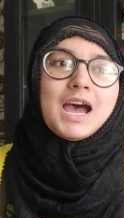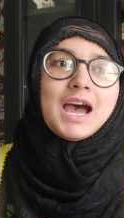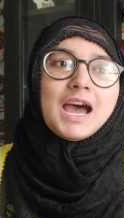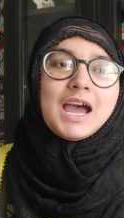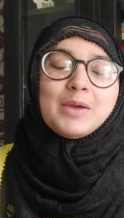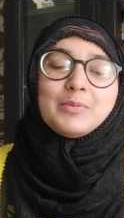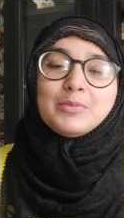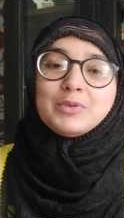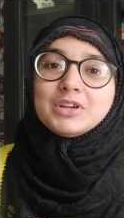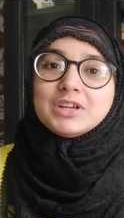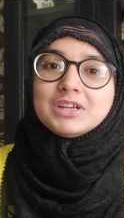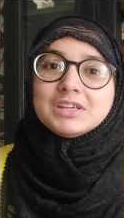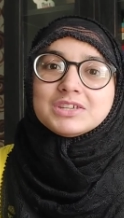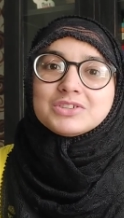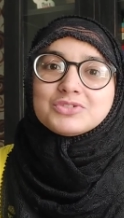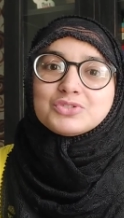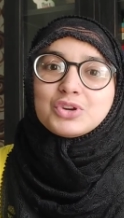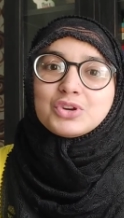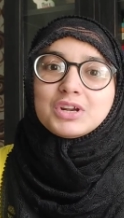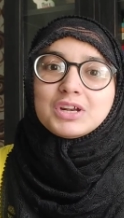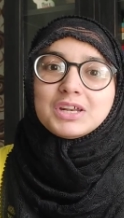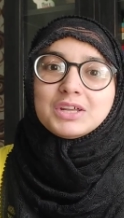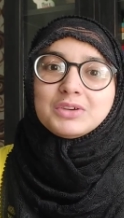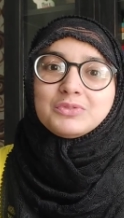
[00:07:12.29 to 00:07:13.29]
I'm really
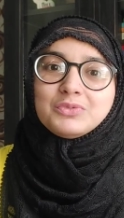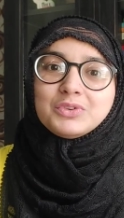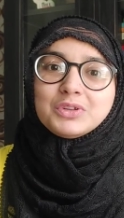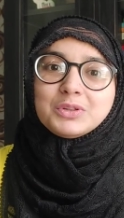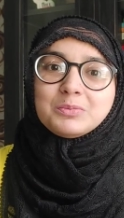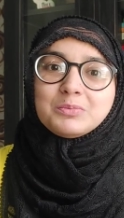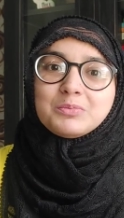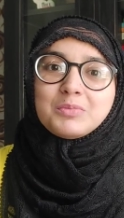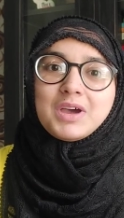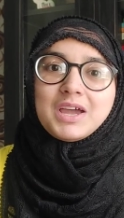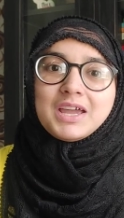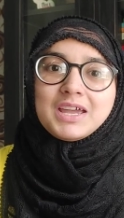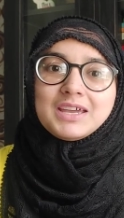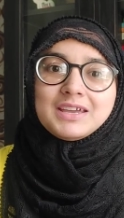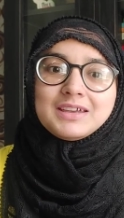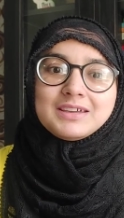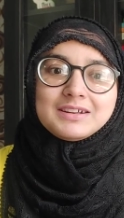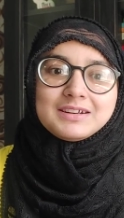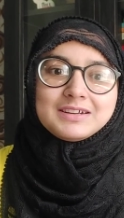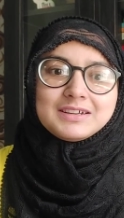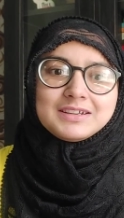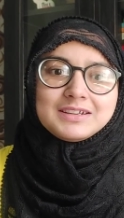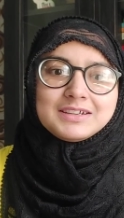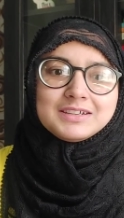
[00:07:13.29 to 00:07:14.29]
struggling with
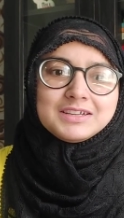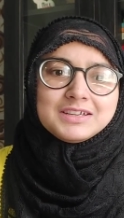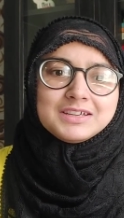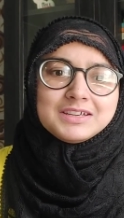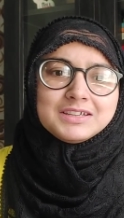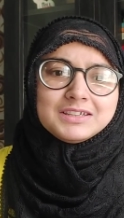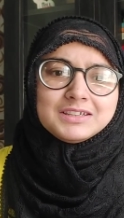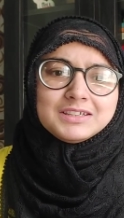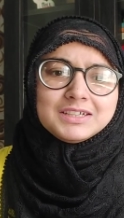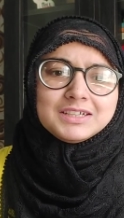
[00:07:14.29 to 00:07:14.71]
my reading